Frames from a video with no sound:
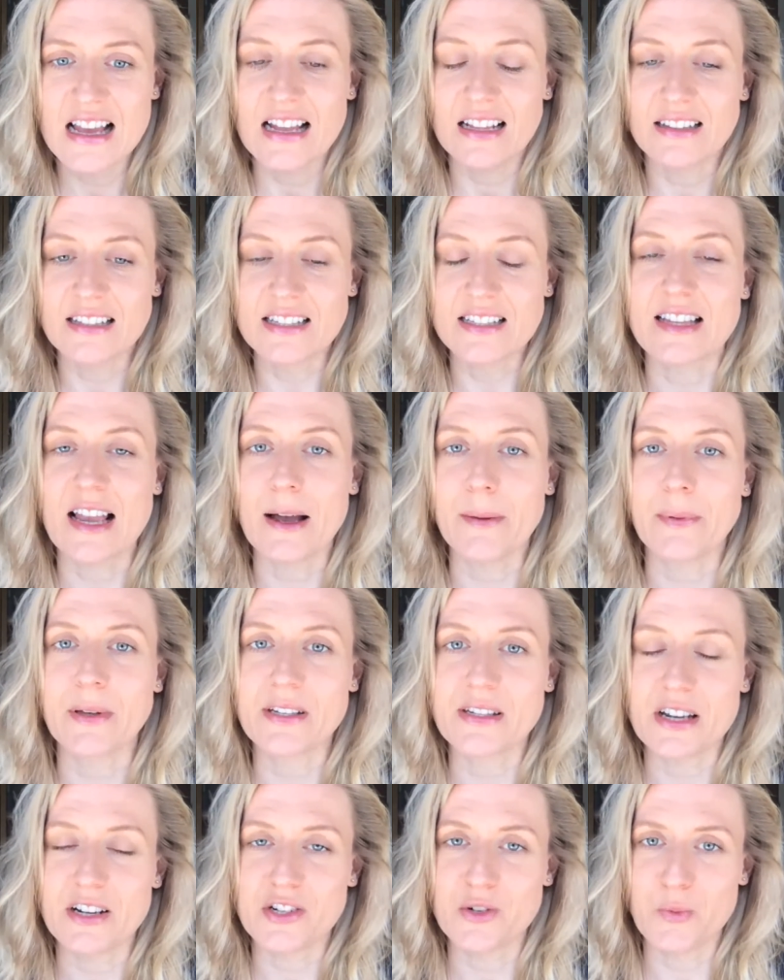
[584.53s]
this tapping
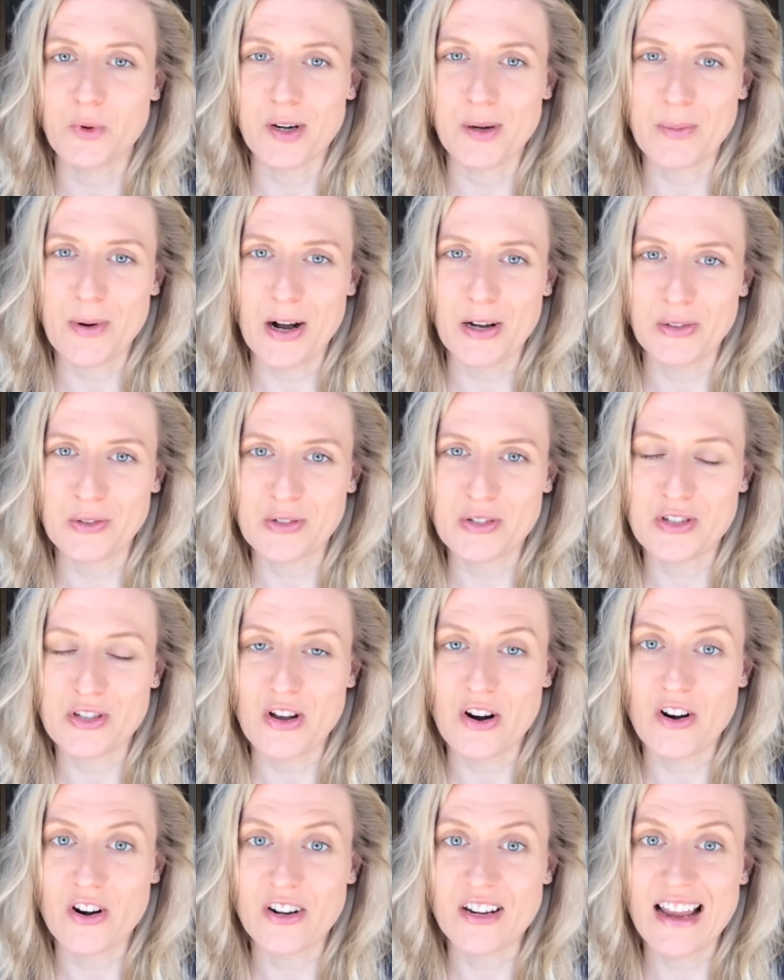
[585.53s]
session we're about to
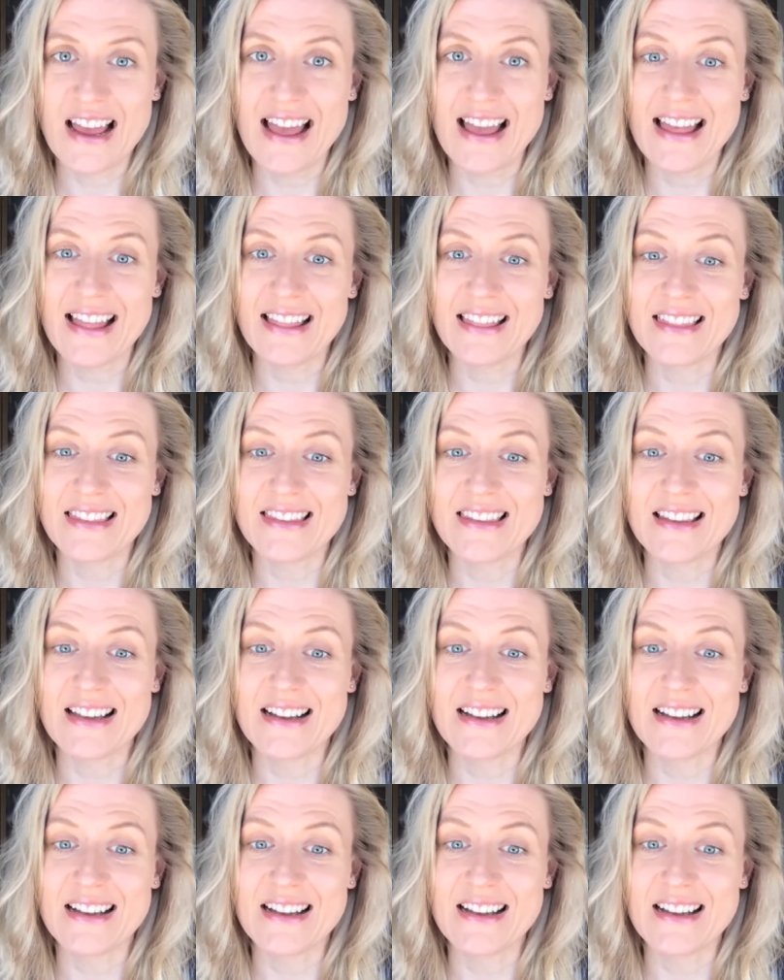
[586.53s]
start, and